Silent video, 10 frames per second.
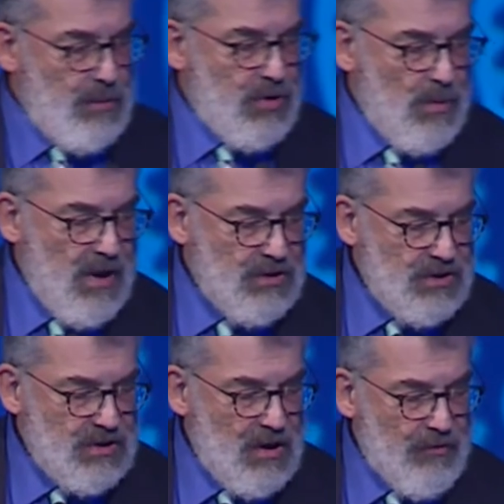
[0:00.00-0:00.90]

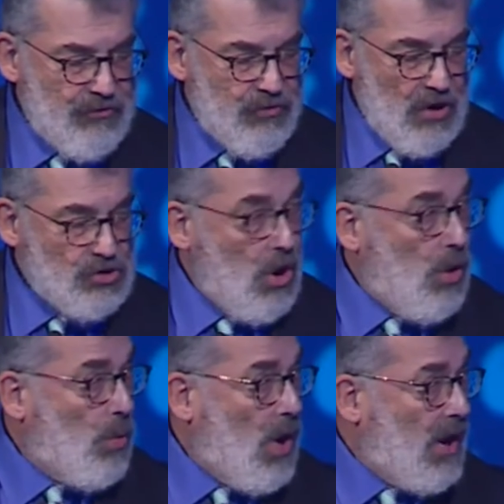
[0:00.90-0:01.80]
implemented in a
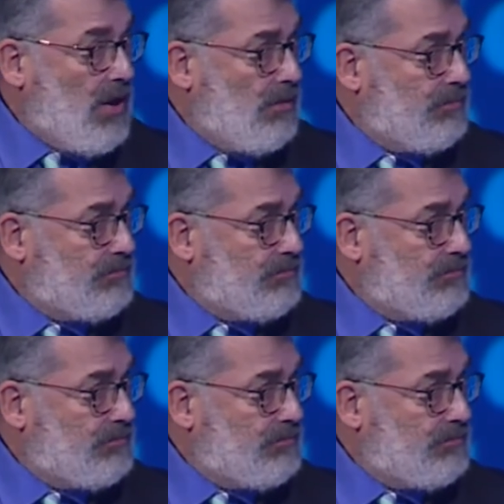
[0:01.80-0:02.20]
fragile way.